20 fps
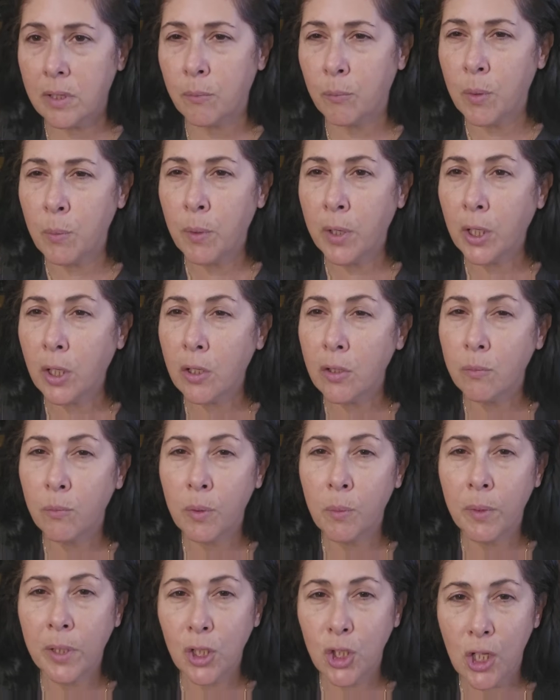we want
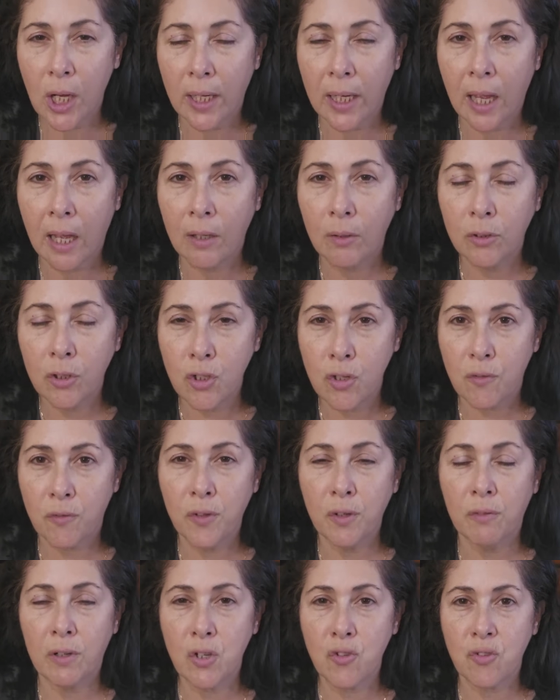to check out, there's a
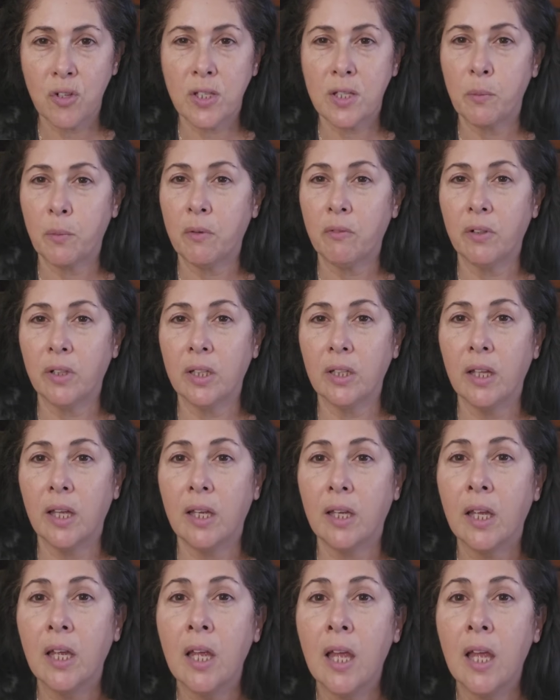few restaurants that we really like,